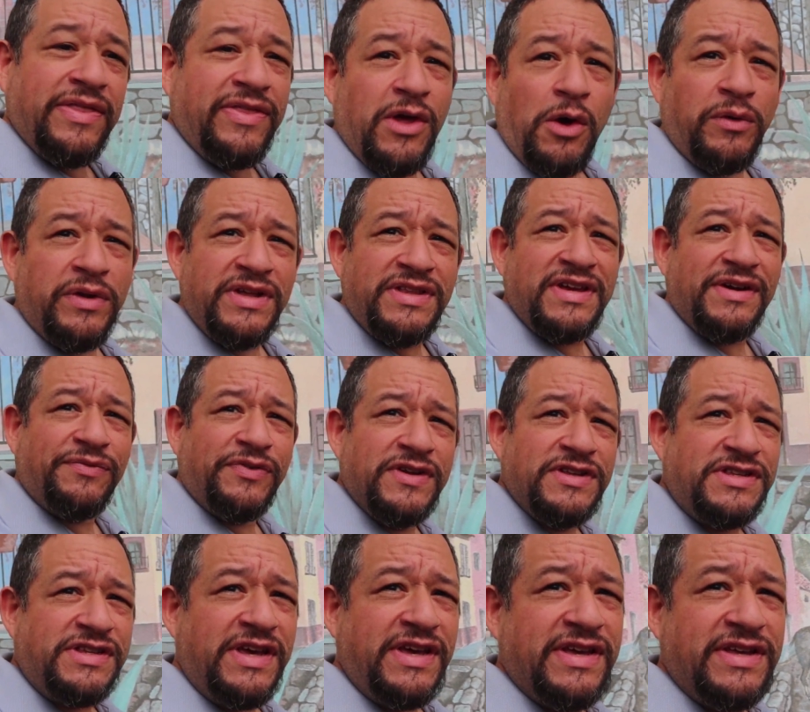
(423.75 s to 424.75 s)
The only
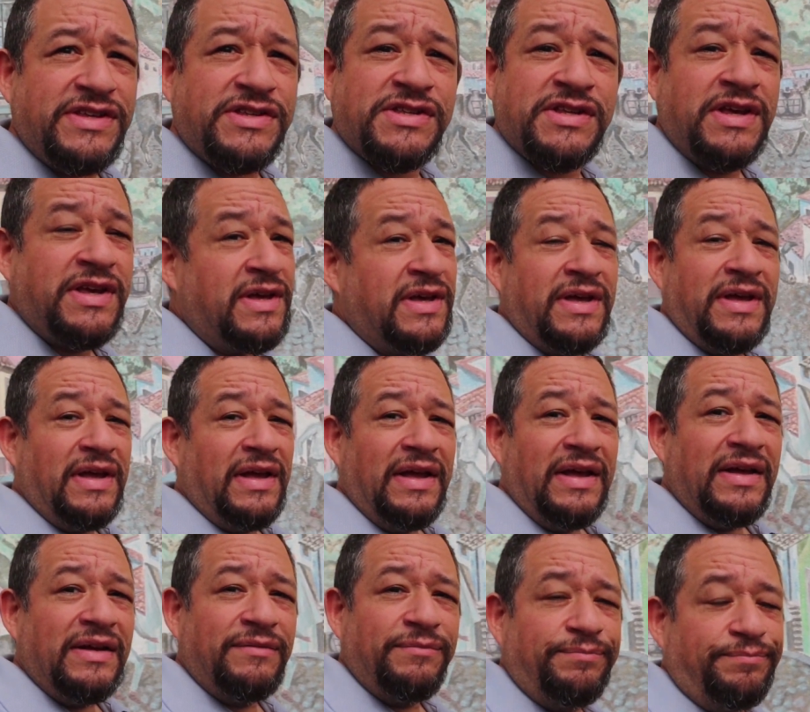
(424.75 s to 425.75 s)
difference is
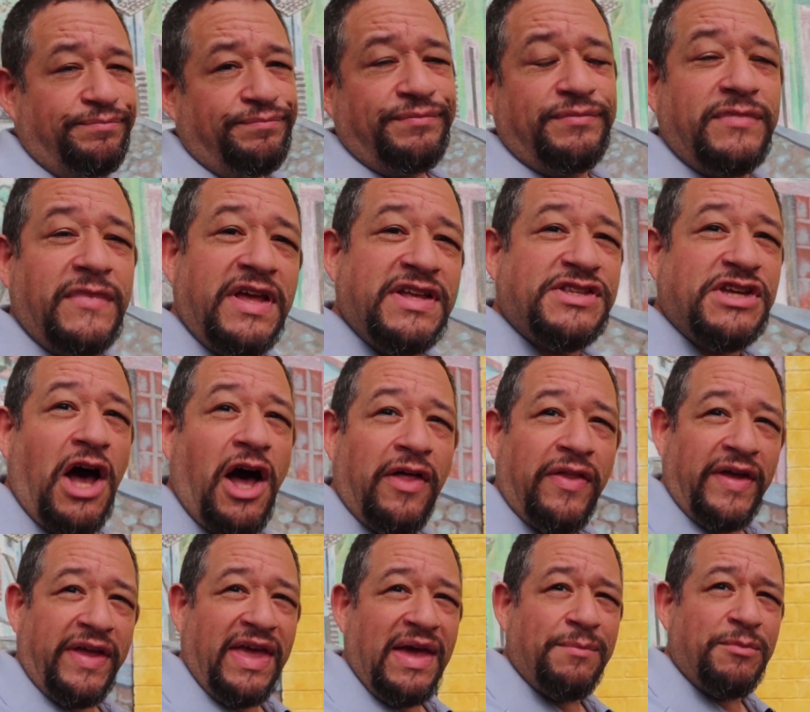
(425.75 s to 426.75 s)
it's
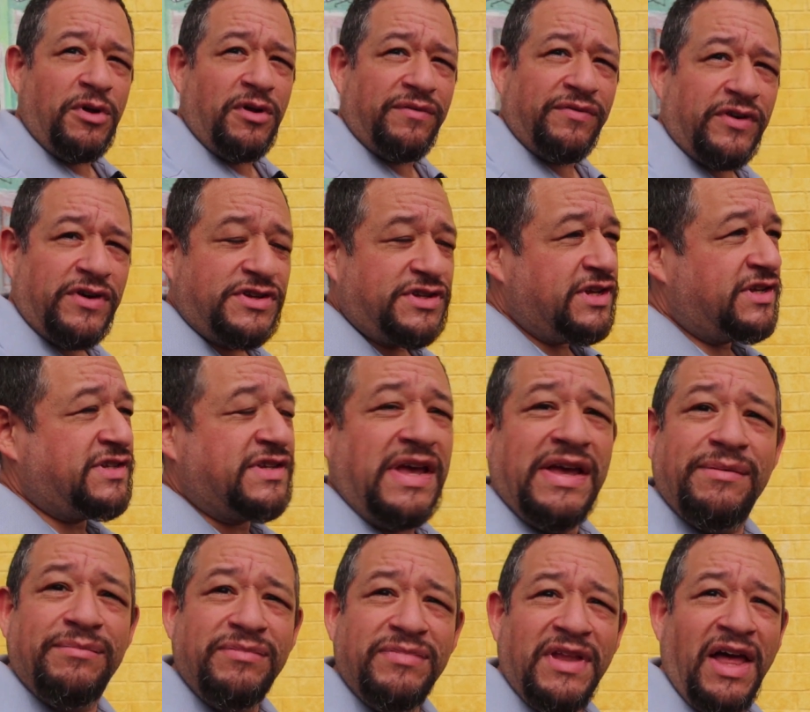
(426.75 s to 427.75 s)
on a gimbal versus
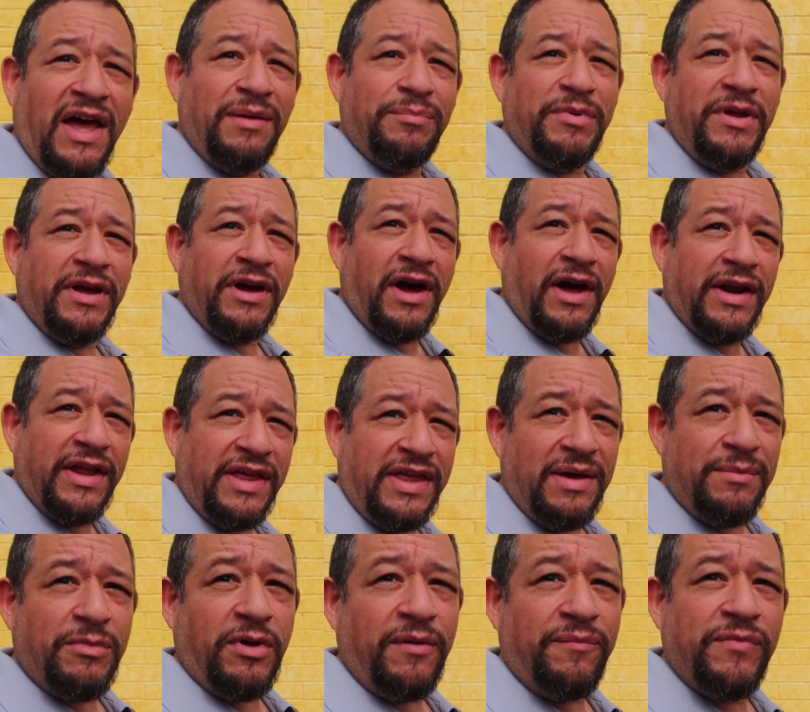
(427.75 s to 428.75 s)
not being on a
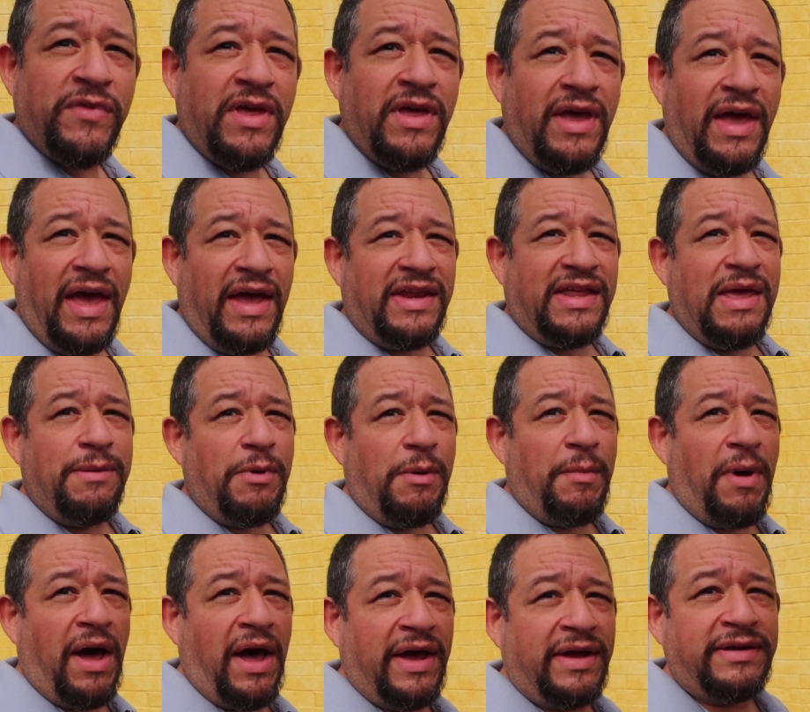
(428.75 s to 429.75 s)
gimbal. And keep
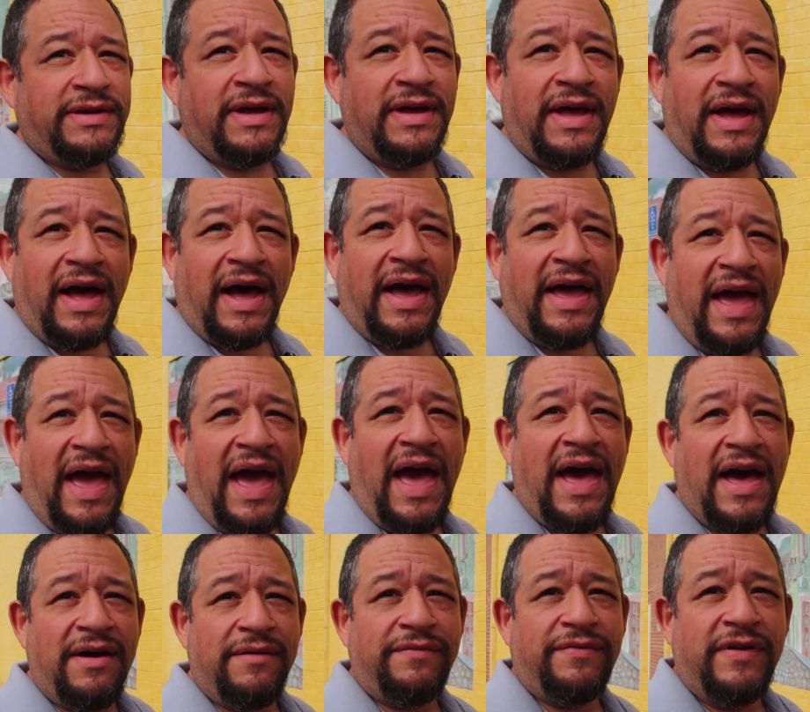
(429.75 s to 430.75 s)
in mind, I
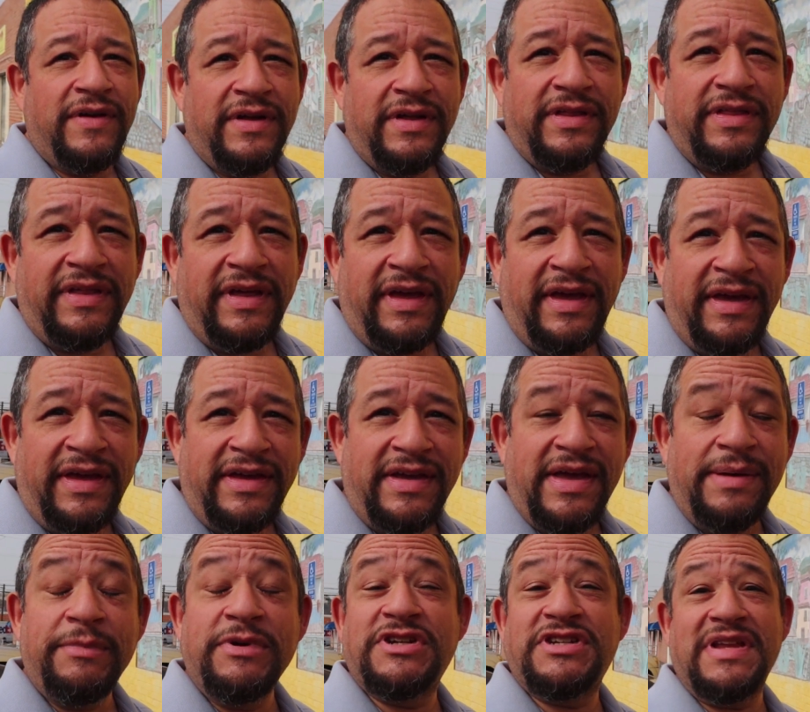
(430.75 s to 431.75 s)
have the
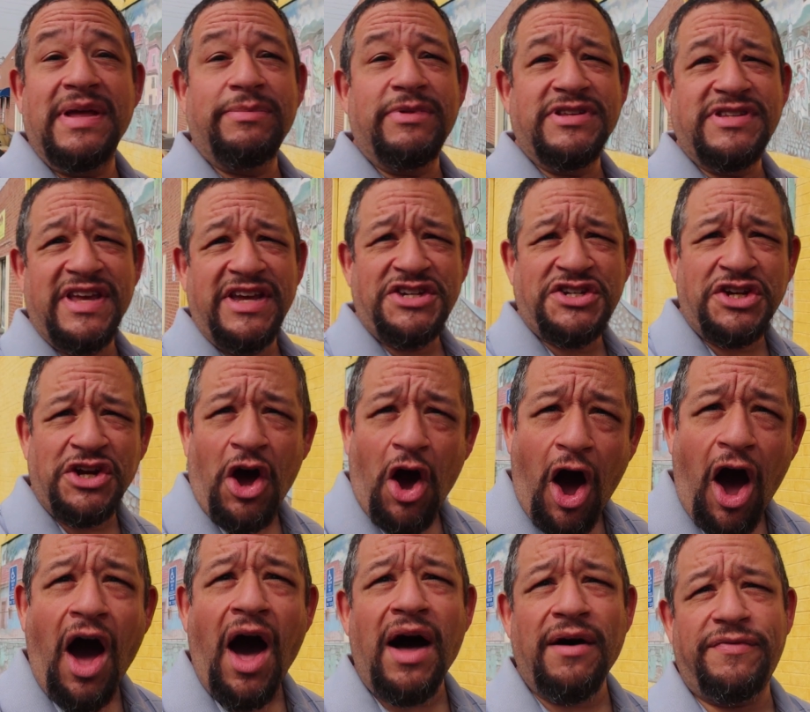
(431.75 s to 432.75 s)
image stabilization
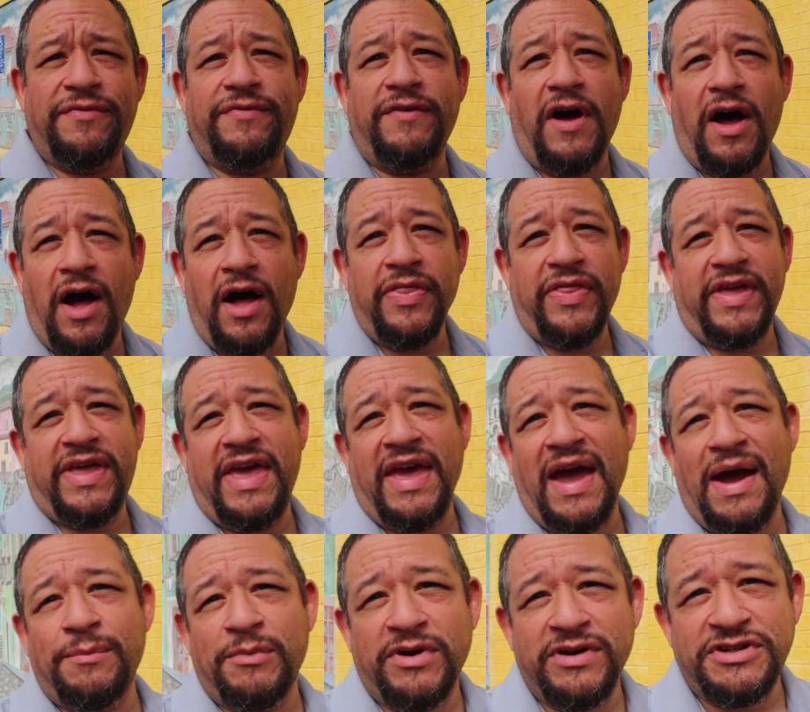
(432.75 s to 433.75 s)
off on the
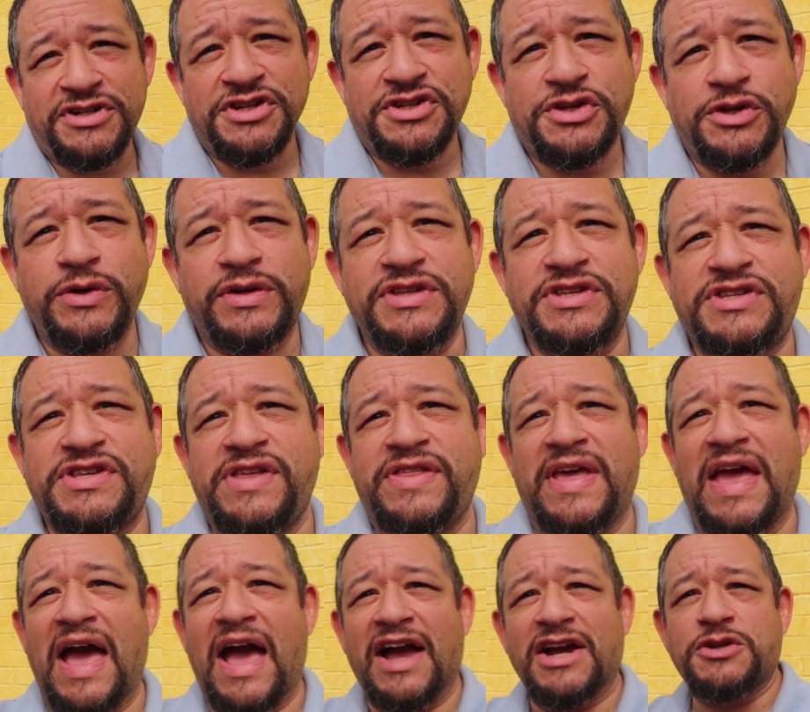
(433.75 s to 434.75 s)
camera just so you can see
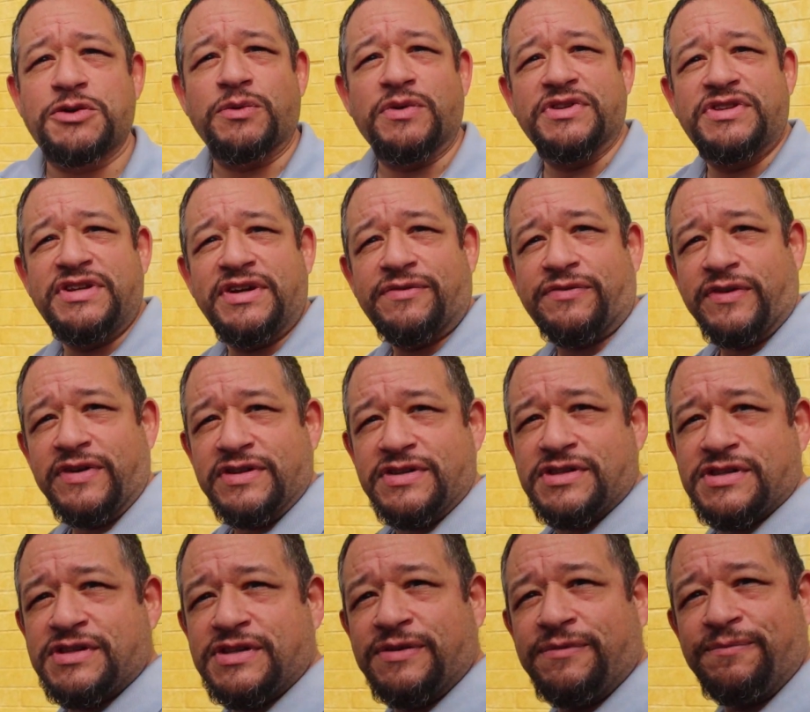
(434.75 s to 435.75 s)
the actual
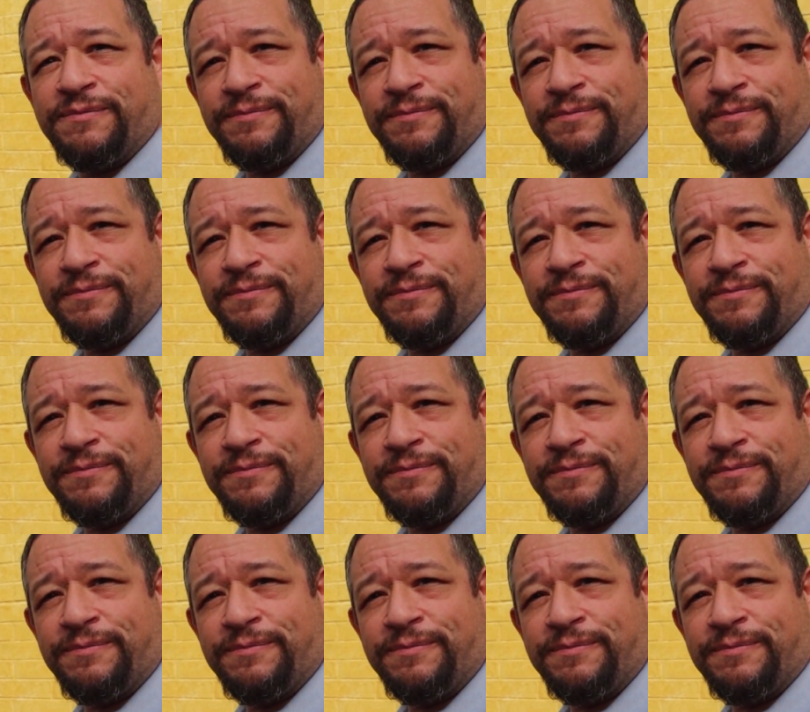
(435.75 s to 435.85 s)
difference.